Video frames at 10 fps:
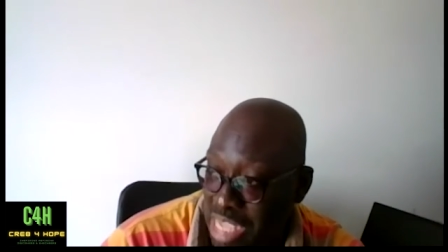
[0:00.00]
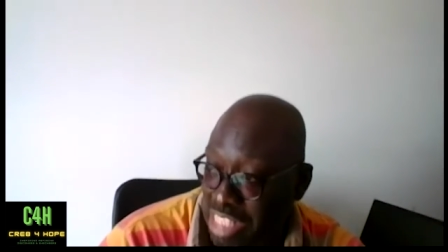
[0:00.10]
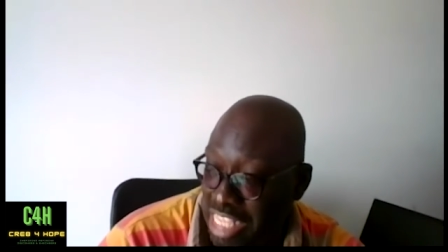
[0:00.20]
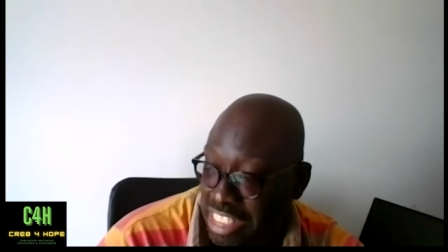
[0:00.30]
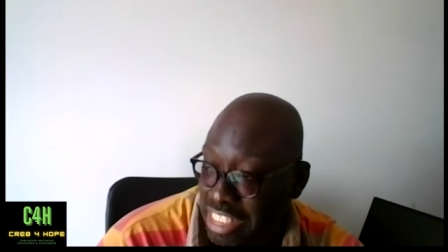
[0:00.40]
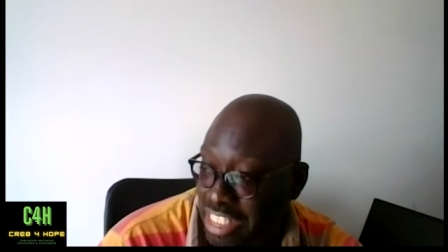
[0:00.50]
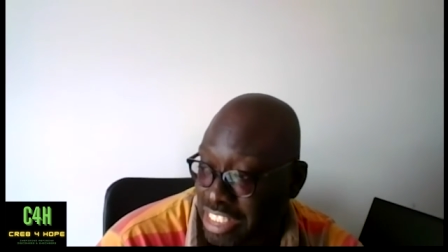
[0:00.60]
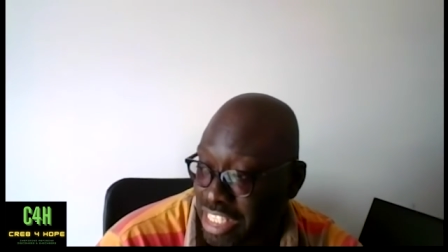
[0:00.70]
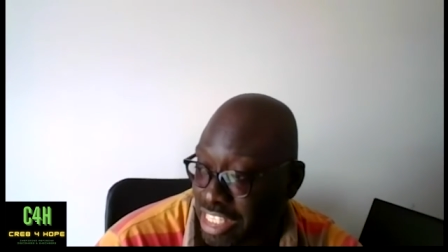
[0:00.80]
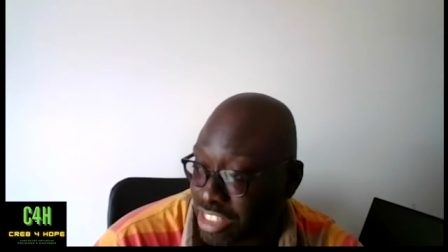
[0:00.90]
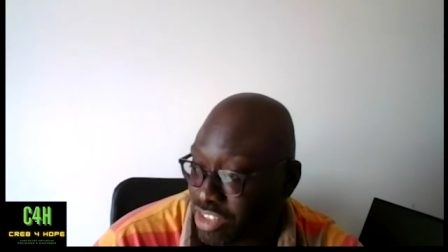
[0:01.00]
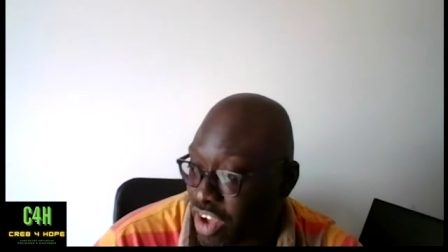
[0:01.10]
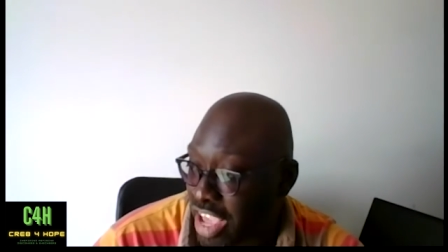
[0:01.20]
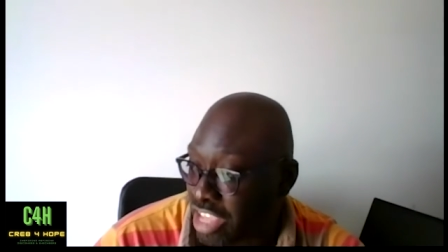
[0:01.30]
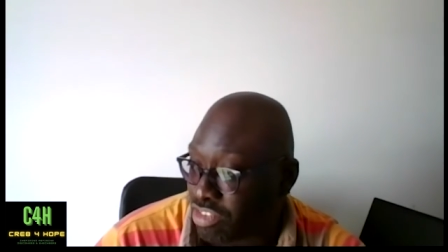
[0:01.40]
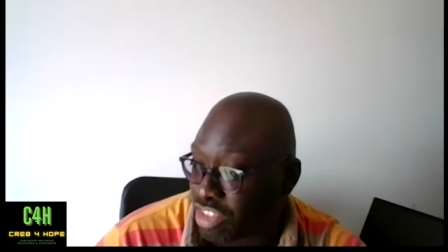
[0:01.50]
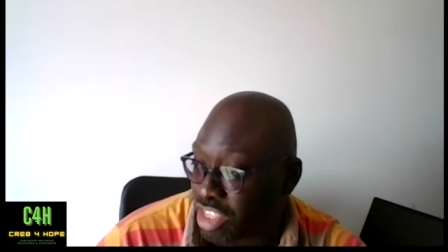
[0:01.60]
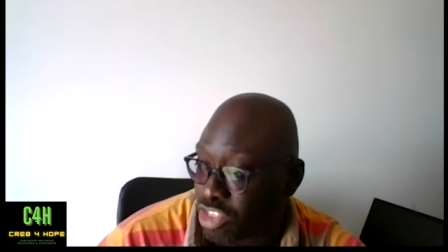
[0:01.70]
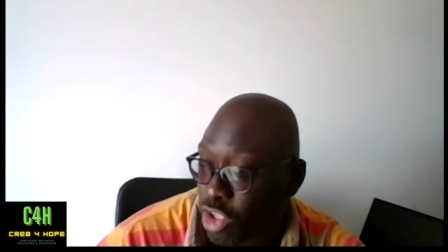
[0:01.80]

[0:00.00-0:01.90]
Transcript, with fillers: yeah, so that's that's that's that's quite interesting.